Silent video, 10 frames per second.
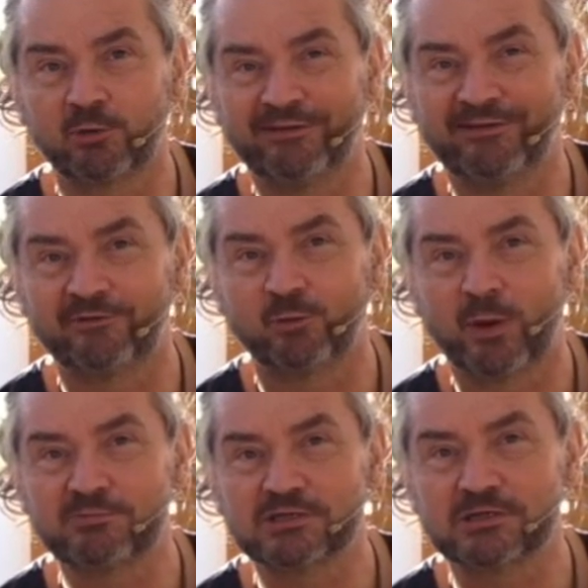the Acquaviva
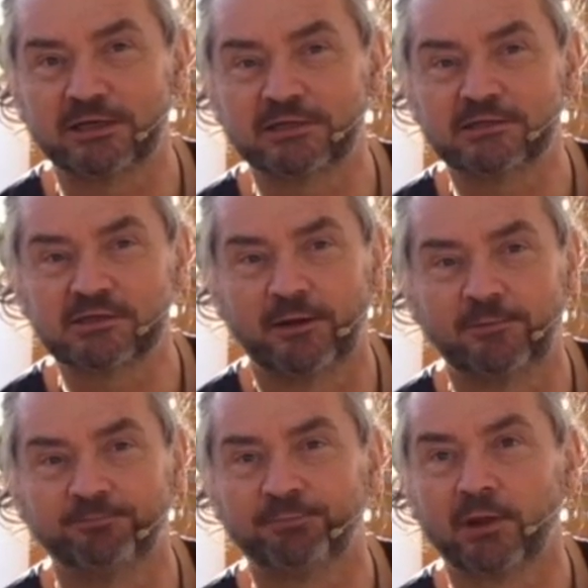website.
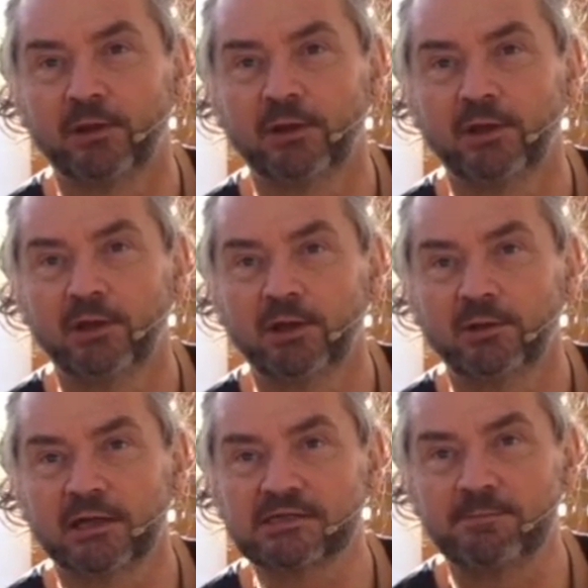So,
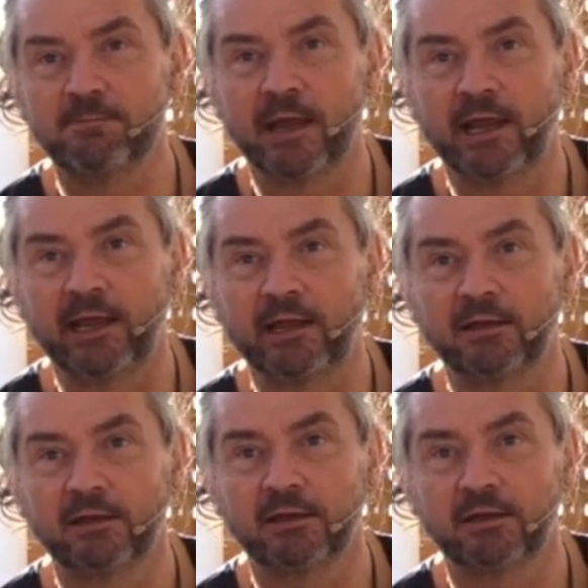that's in
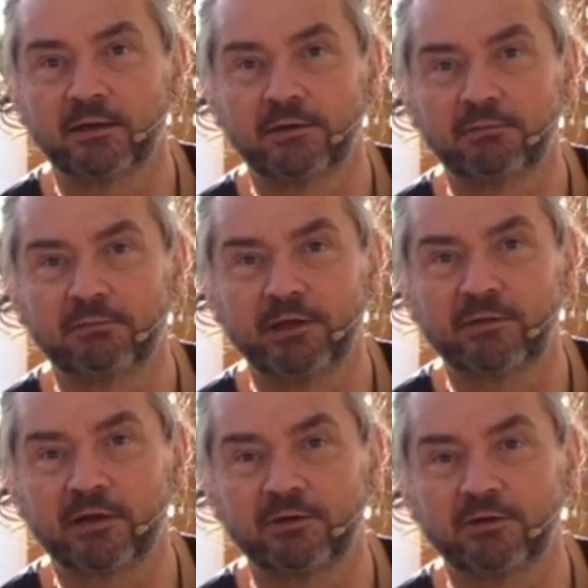May, and
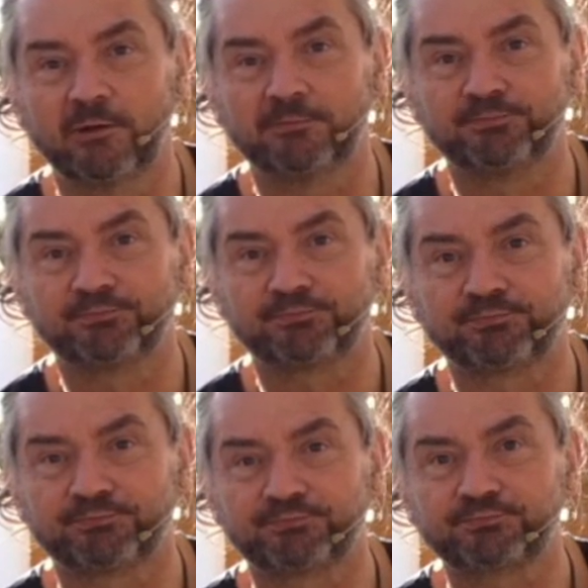yeah, that'll do
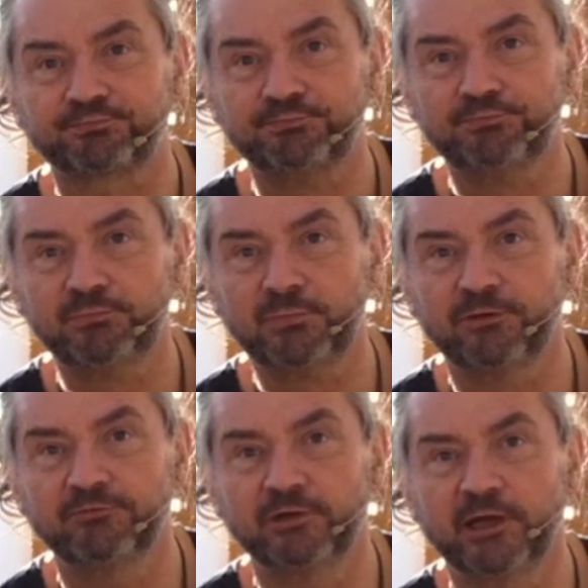
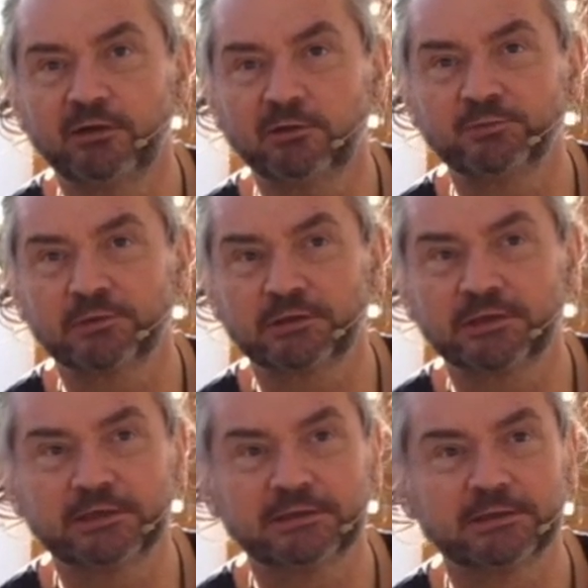for now.
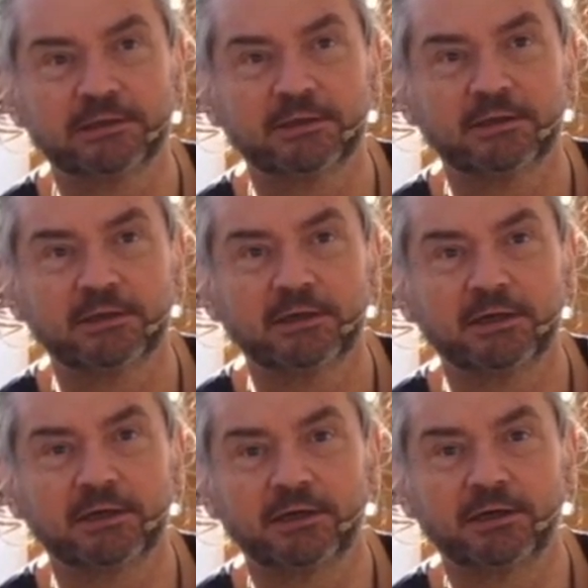Okay,
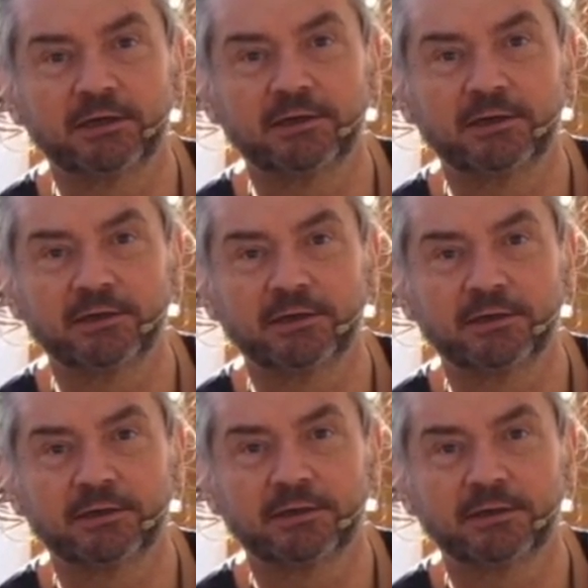uh,
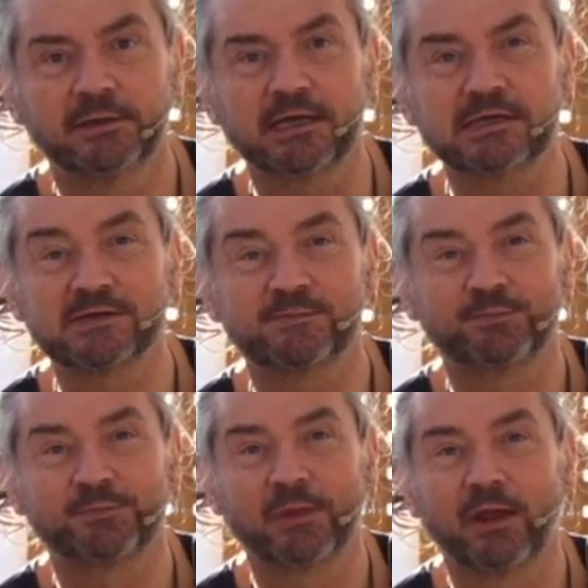yes,
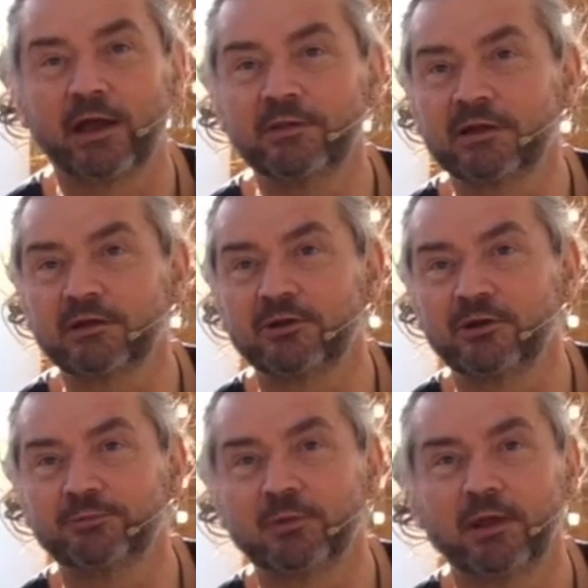all right, that'll
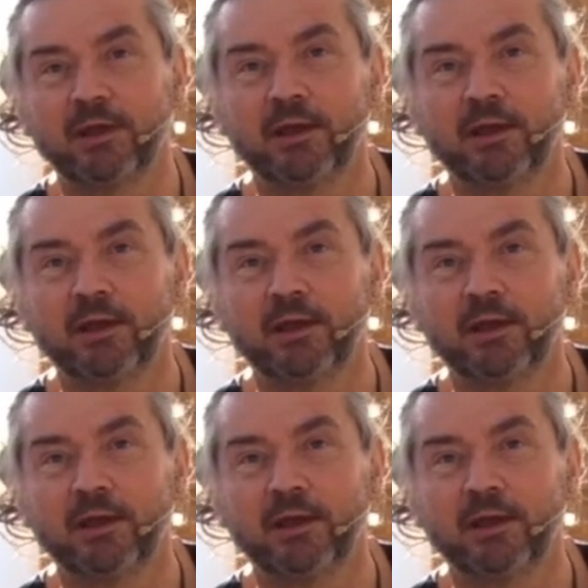do.